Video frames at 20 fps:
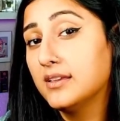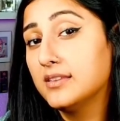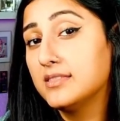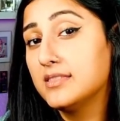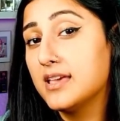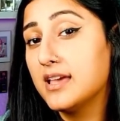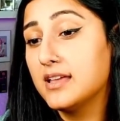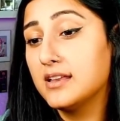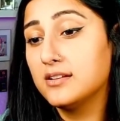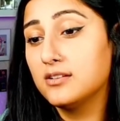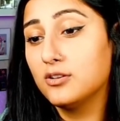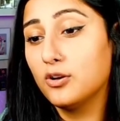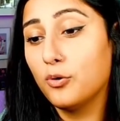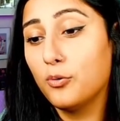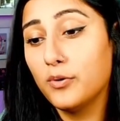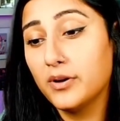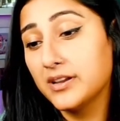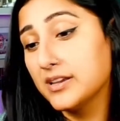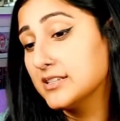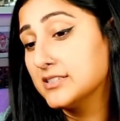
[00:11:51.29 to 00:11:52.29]
then no
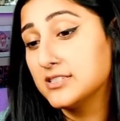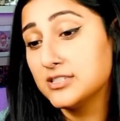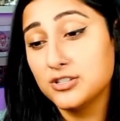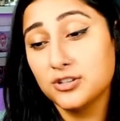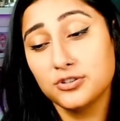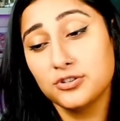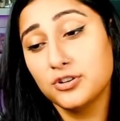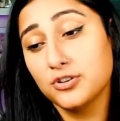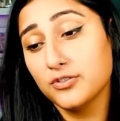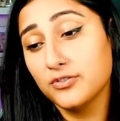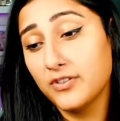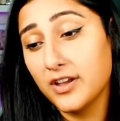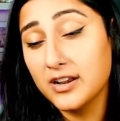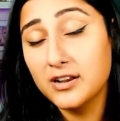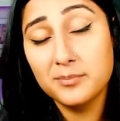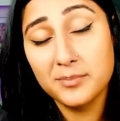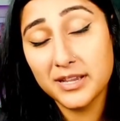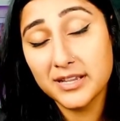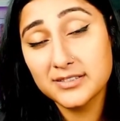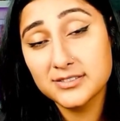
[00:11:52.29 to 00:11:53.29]
one can steal your
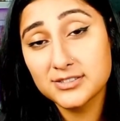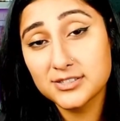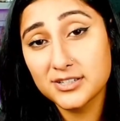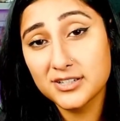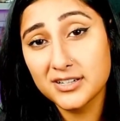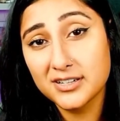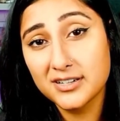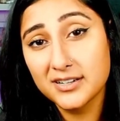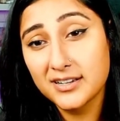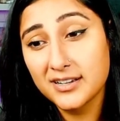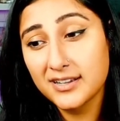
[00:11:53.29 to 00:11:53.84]
Venomancer.